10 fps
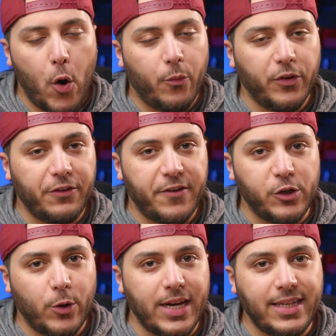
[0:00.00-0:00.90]
Hopefully you've
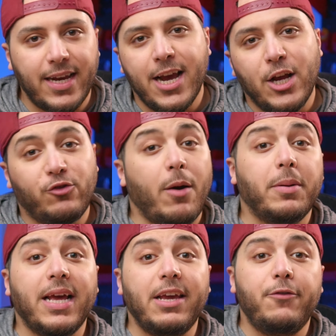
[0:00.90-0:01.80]
enjoyed it. Drop
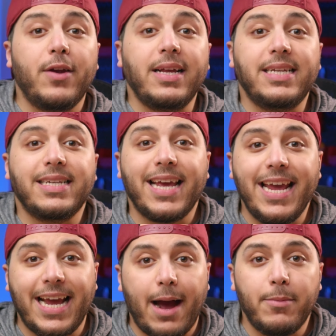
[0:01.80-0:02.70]
a like if you liked it,
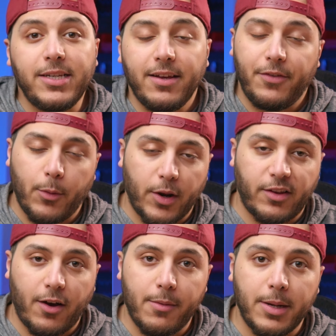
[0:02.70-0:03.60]
a comment if you want
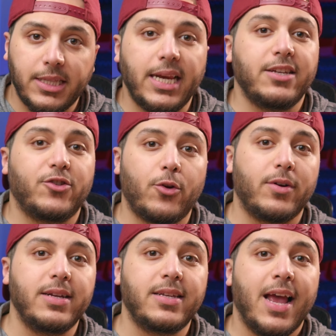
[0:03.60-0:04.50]
to talk about today's
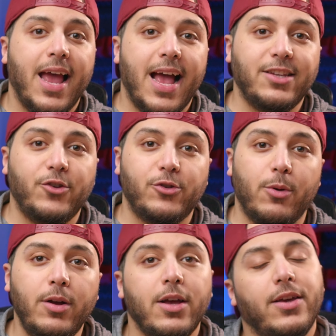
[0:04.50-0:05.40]
stories. As
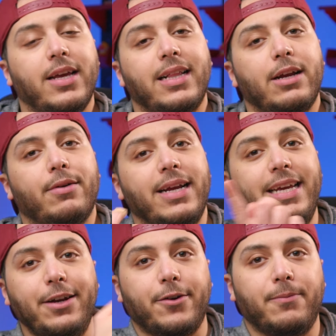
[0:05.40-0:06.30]
usual, you can click right
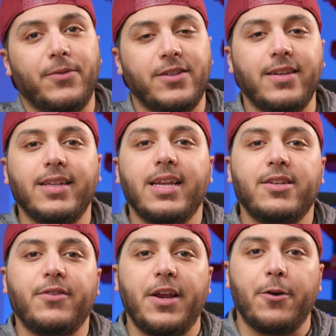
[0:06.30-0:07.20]
here to see the
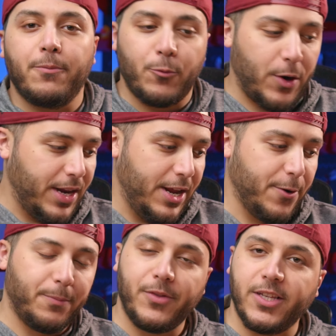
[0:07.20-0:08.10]
latest video, right
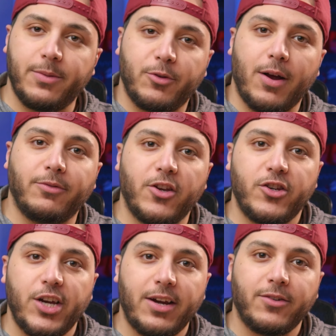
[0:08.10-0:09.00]
here to subscribe to
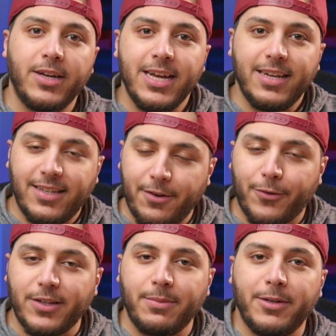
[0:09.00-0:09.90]
the channel. Stay
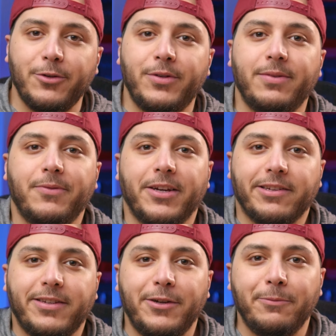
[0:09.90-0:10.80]
frosty my dudes, and
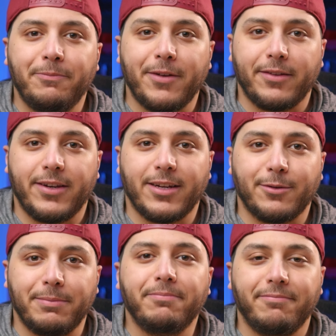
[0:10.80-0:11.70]
I'll see you on the
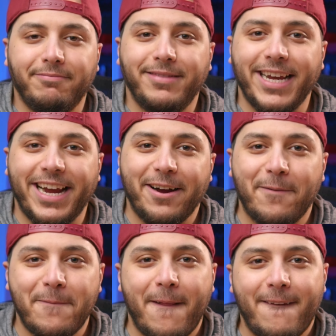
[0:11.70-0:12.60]
next one. Take care.